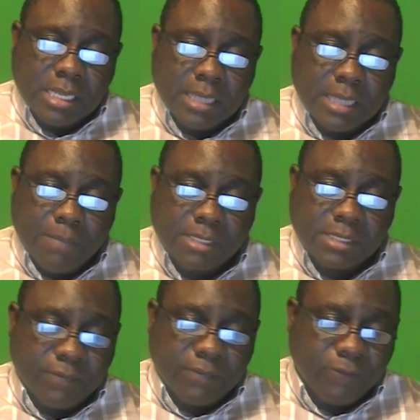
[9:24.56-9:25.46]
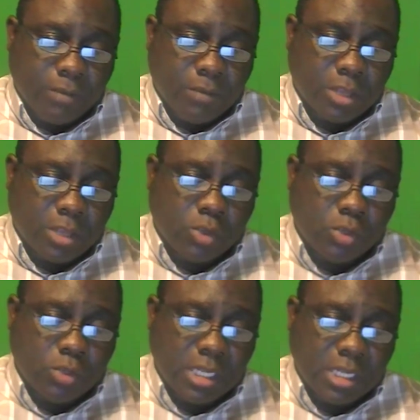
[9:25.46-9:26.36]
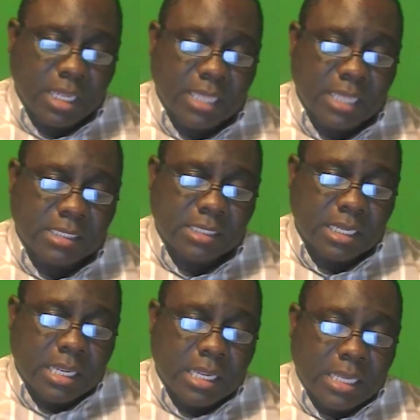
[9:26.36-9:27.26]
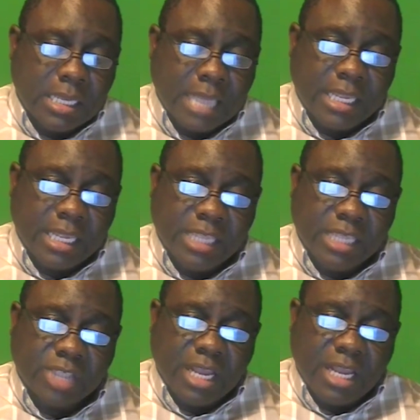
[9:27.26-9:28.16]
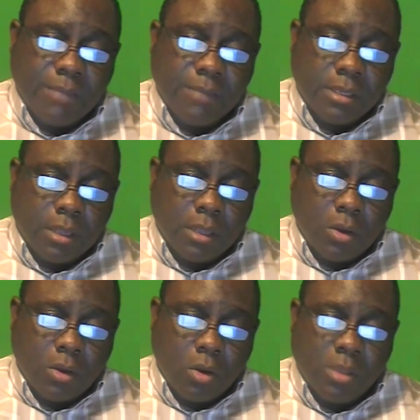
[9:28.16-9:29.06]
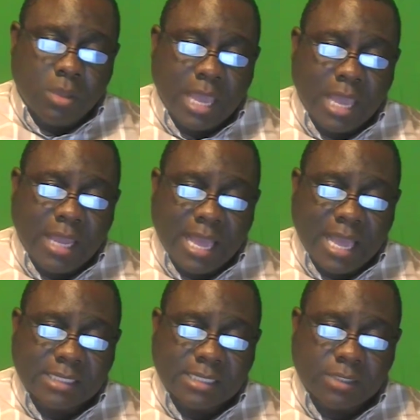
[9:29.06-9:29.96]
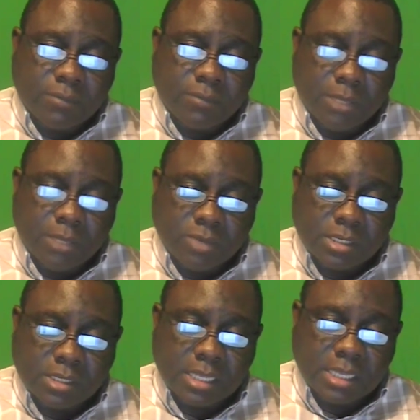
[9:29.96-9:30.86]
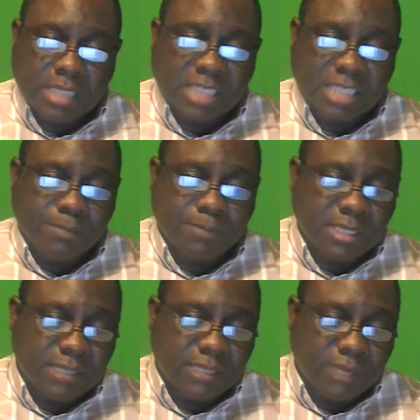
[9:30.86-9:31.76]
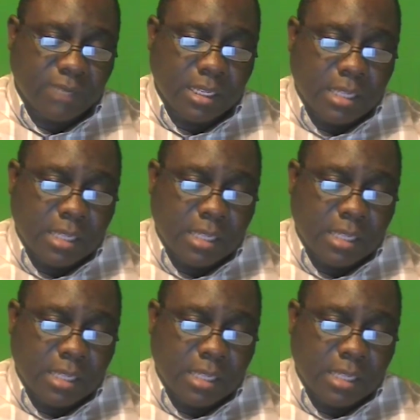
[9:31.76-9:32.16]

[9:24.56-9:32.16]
makes the framework unique is that each element on either axis of the matrix is explicitly